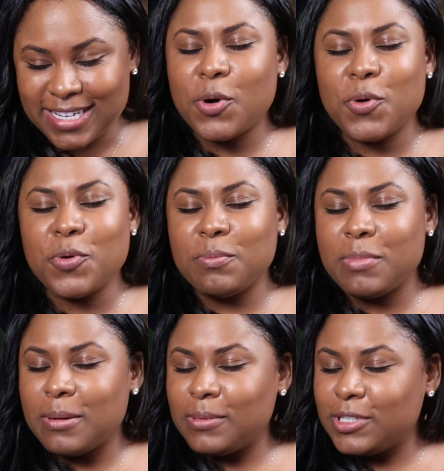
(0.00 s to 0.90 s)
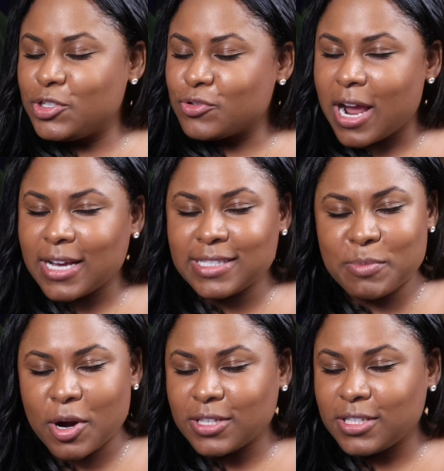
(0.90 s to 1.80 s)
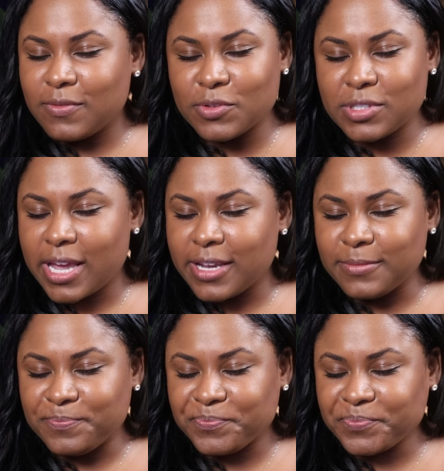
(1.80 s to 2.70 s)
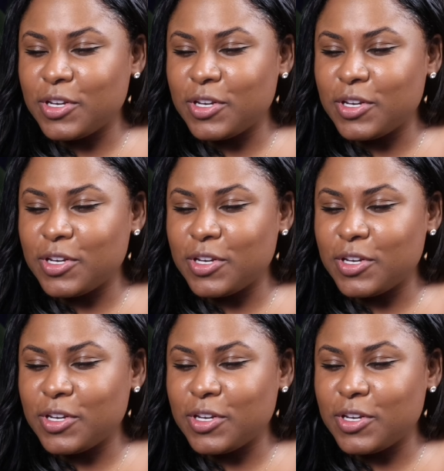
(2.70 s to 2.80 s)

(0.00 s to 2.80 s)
A cold, bubbly, dry, sparkling rosé